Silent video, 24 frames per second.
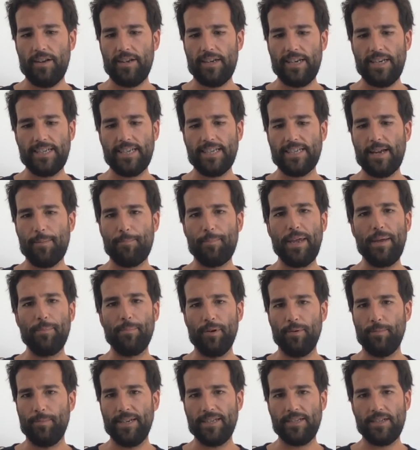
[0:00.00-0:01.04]
this is a
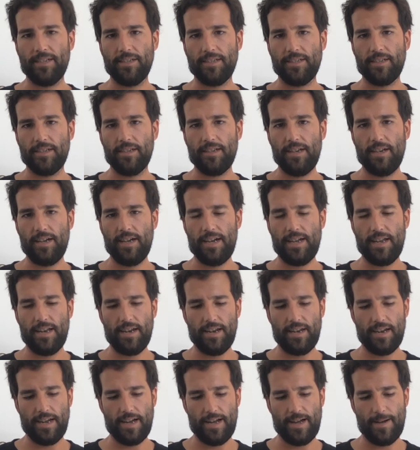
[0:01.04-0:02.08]
people business,
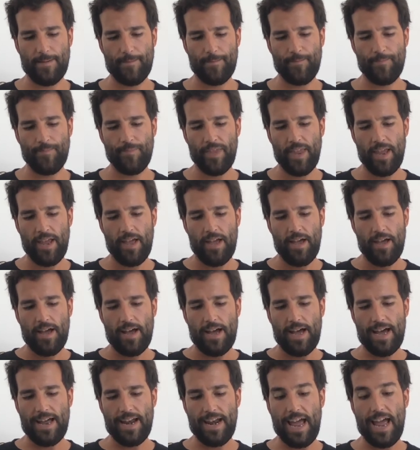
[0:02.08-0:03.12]
and
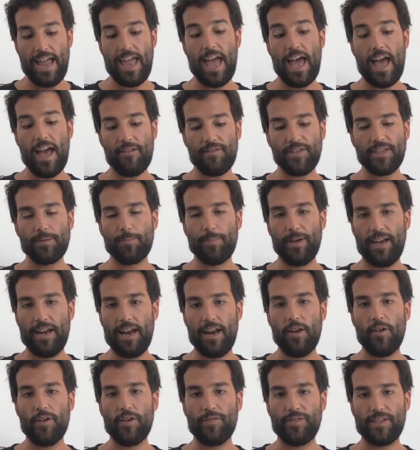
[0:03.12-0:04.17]
And I have spent
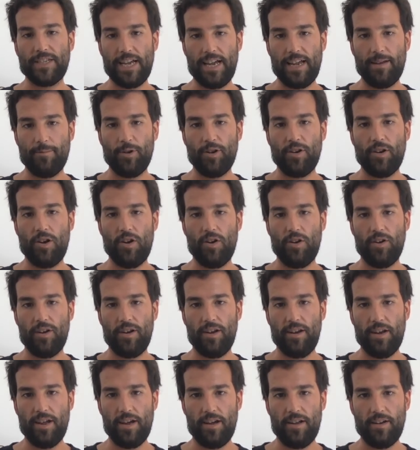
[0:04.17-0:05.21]
a lot of time
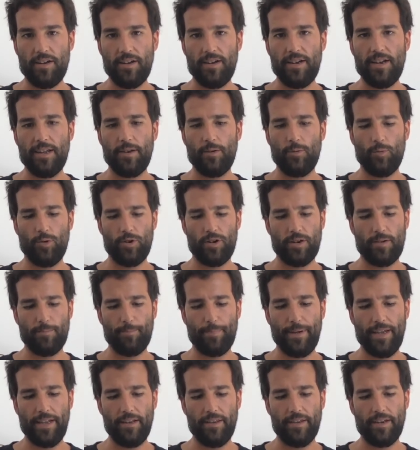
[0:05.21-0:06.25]
on
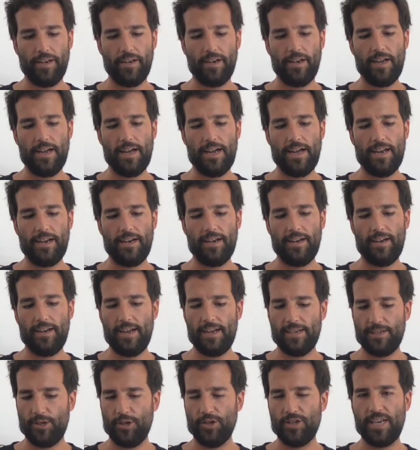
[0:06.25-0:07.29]
network building. And
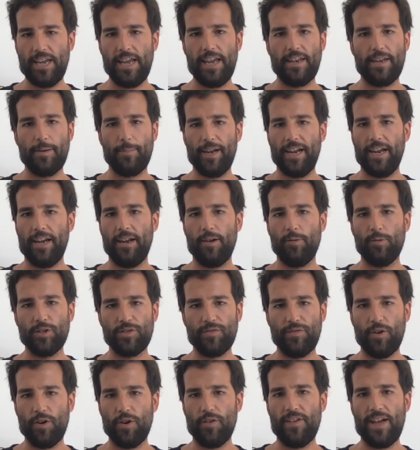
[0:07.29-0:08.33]
as you say at the beginning, it
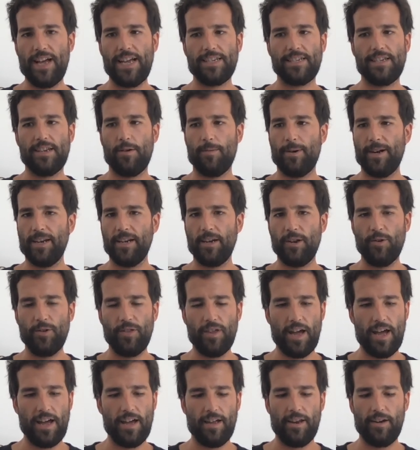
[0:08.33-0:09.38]
was four of us. Nobody
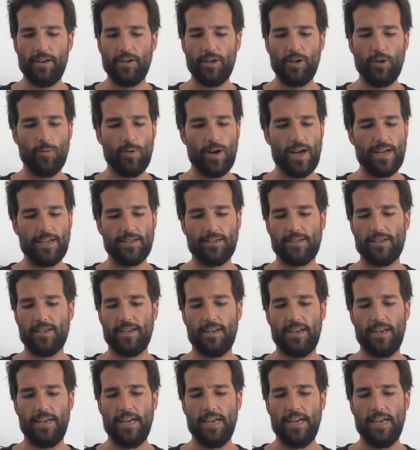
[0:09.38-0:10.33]
knew us,